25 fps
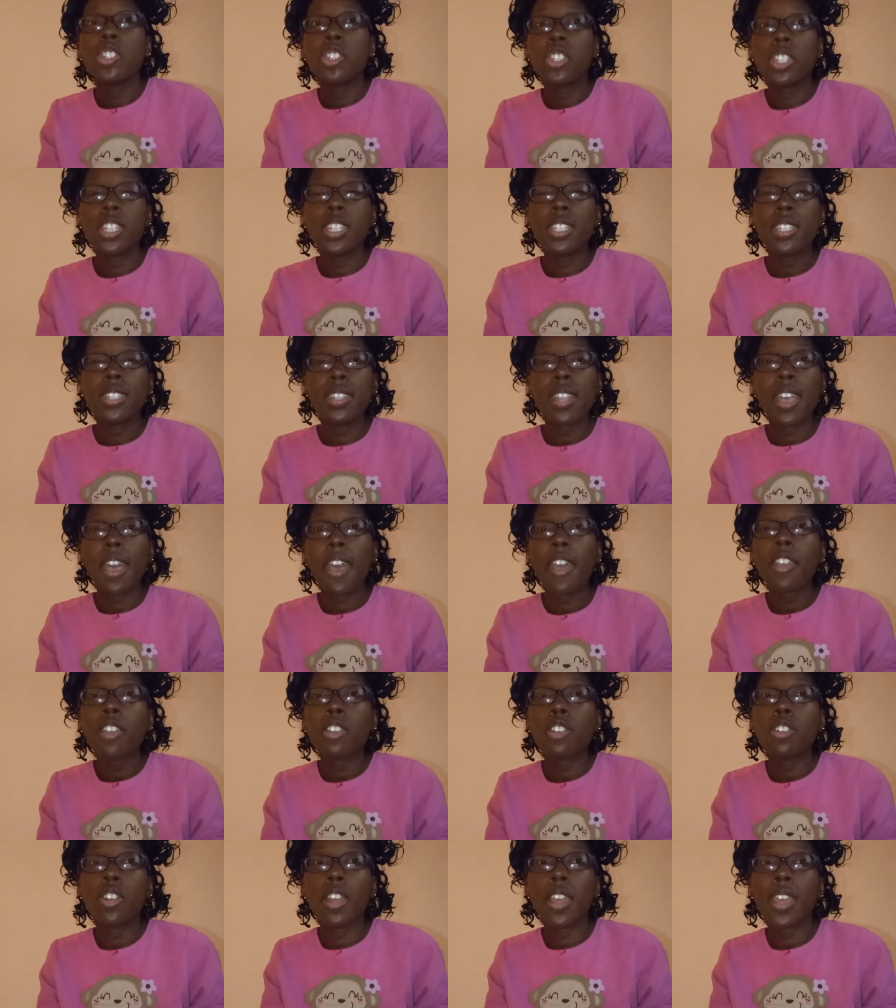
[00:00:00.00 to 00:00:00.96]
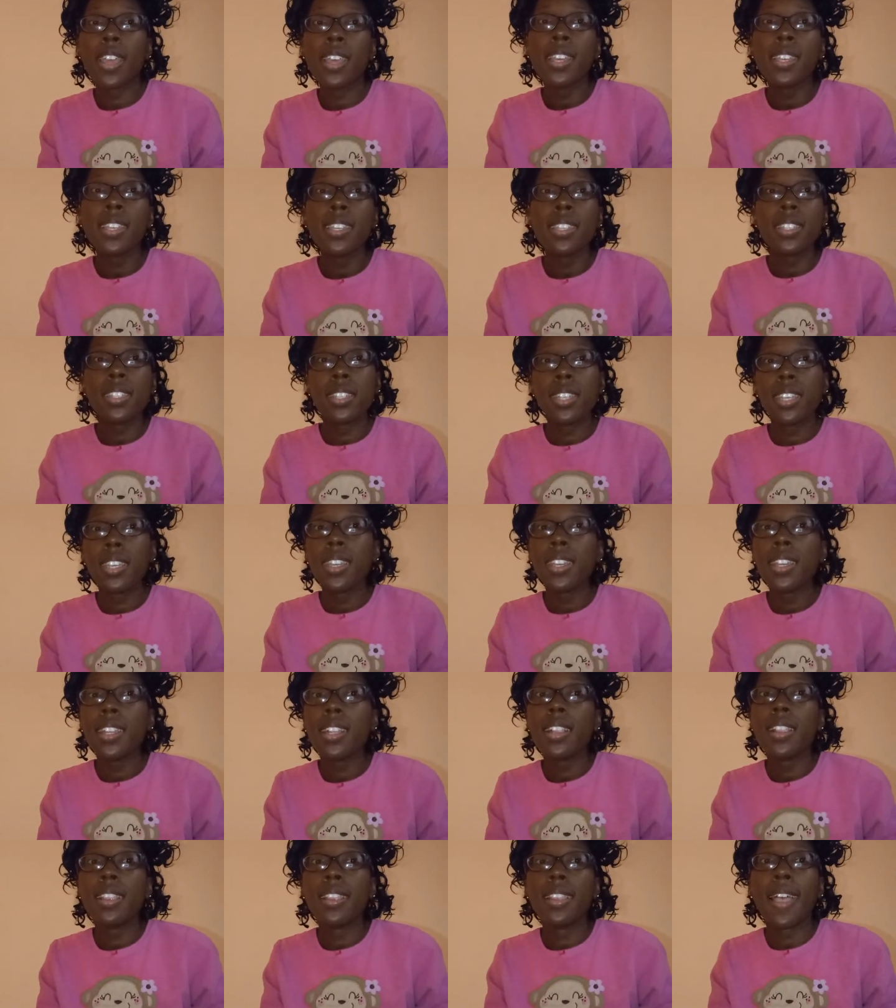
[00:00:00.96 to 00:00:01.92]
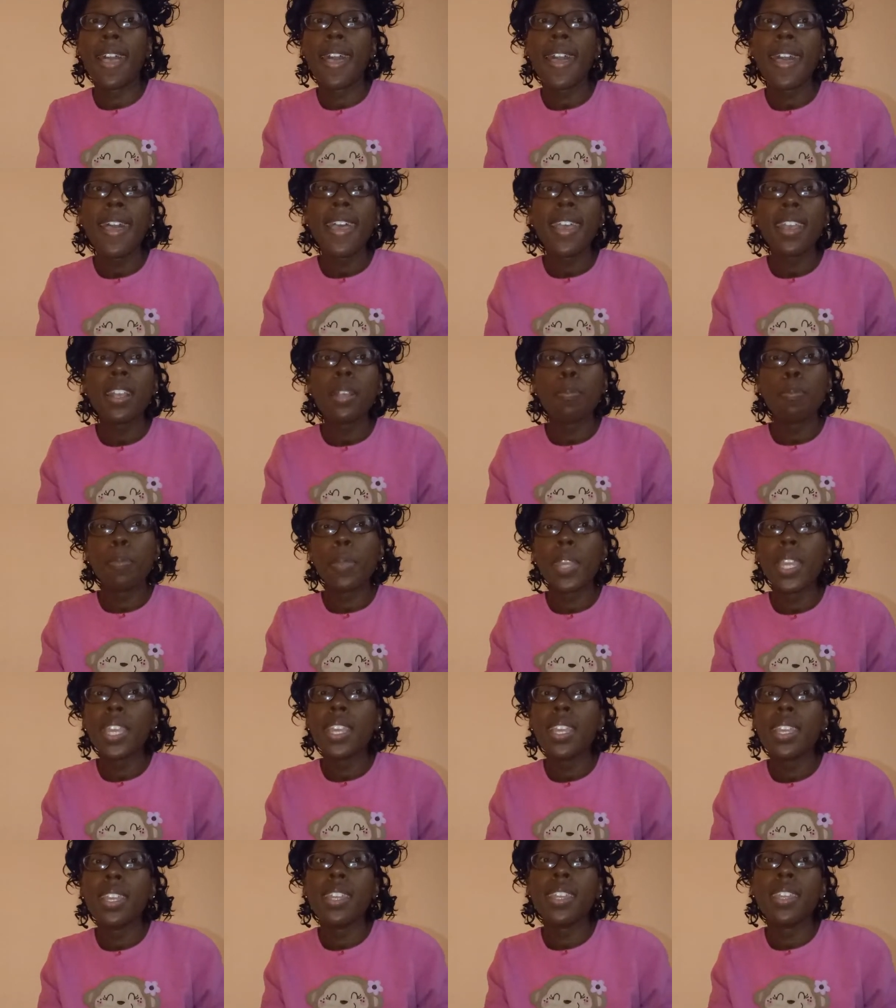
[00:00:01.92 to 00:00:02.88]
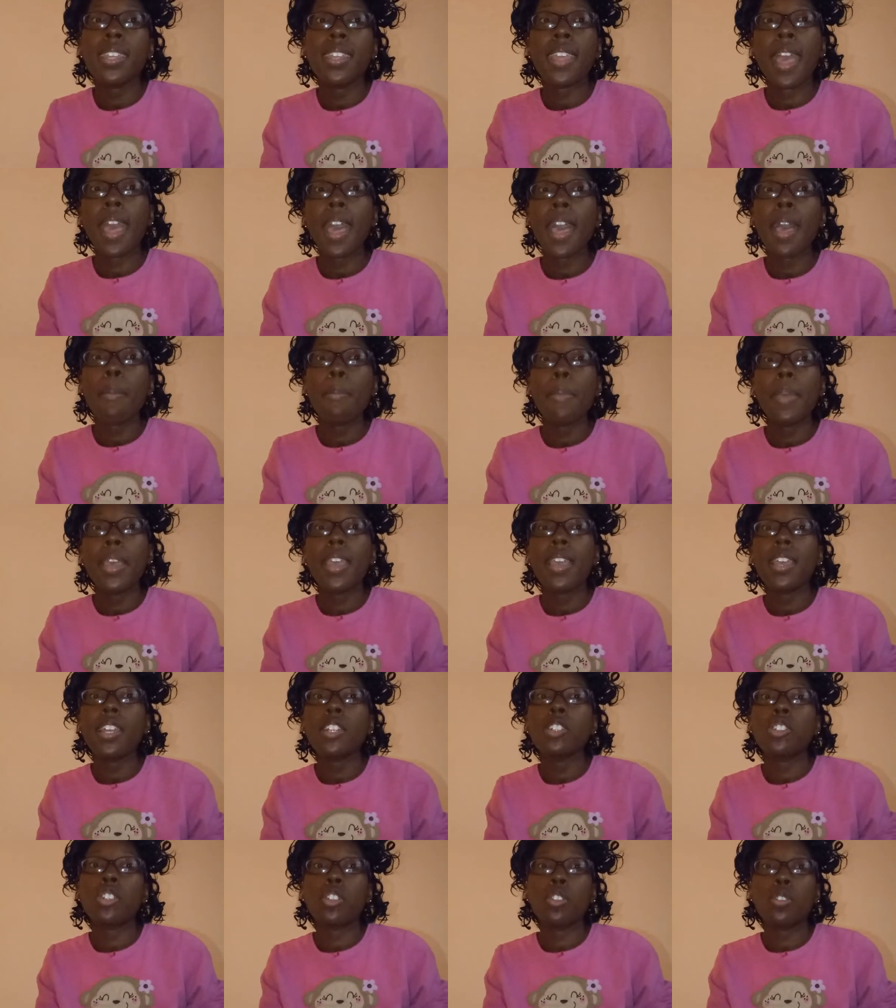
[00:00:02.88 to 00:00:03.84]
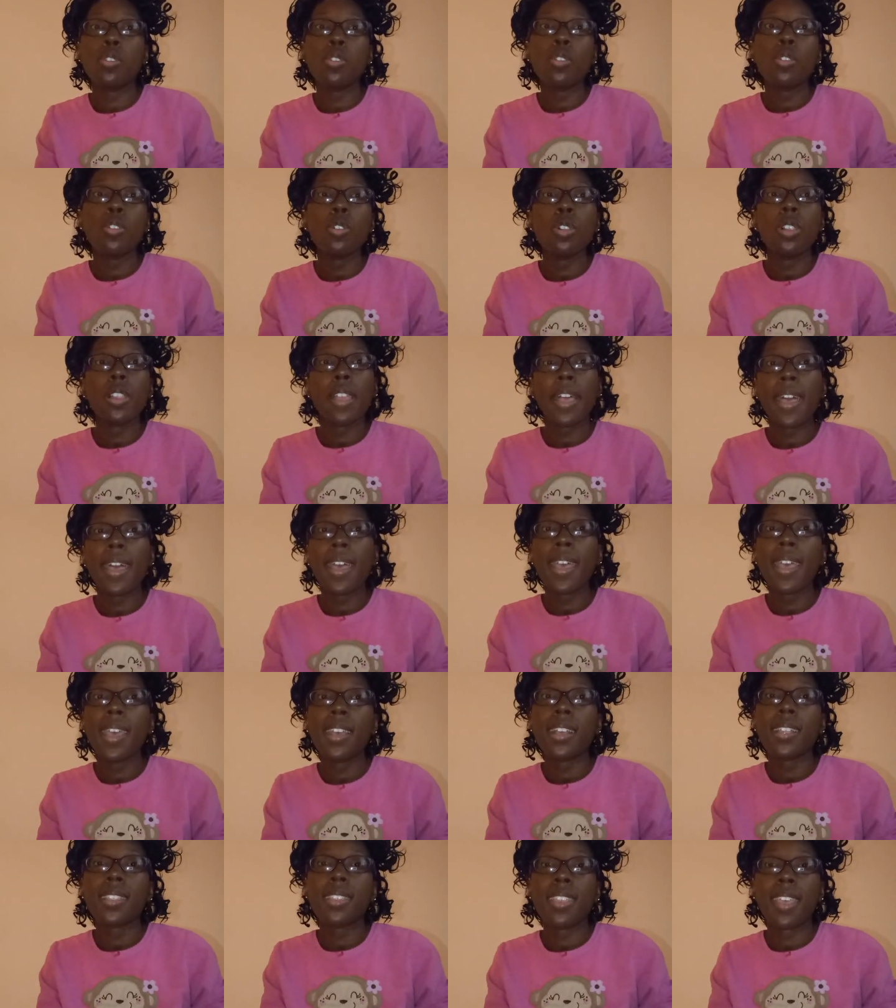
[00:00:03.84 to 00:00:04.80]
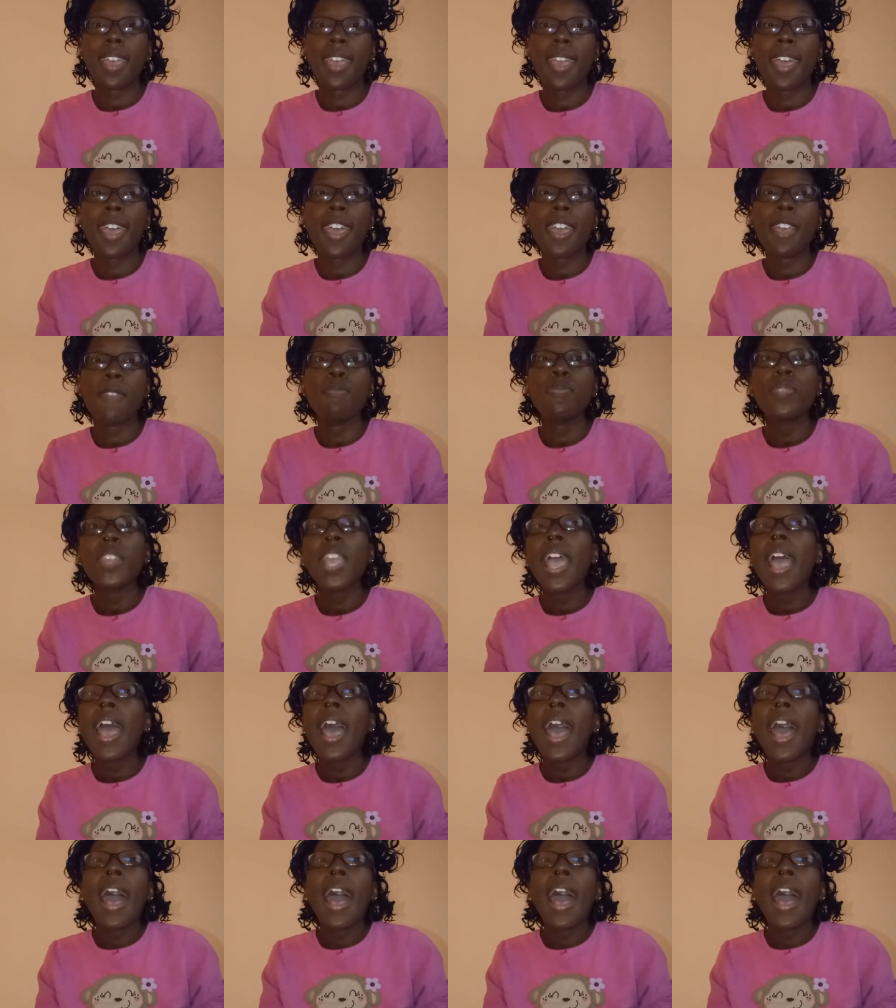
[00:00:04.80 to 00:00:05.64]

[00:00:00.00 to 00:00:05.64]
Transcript: She's not crazy like me, I bet you like that.